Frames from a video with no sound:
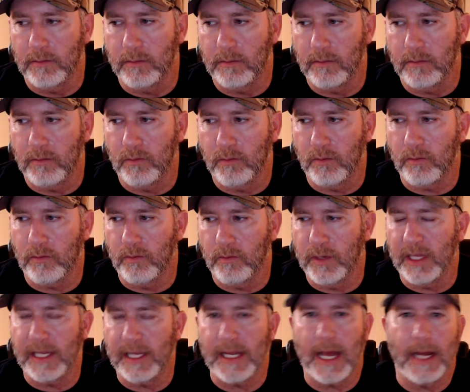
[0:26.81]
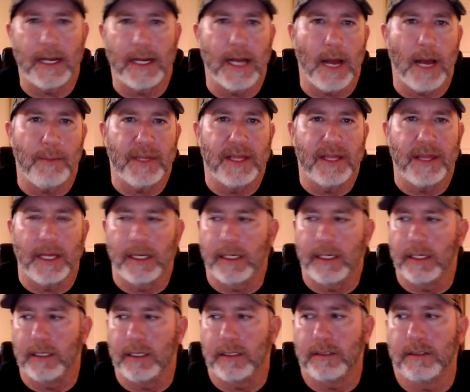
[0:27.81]
really kind of got me
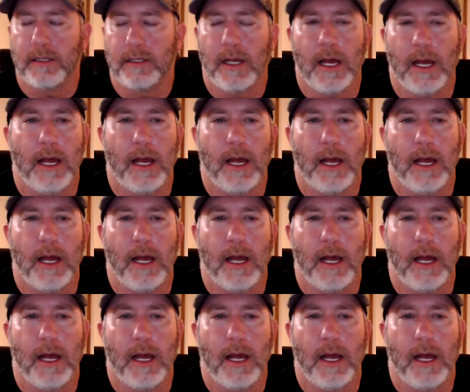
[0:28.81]
thinking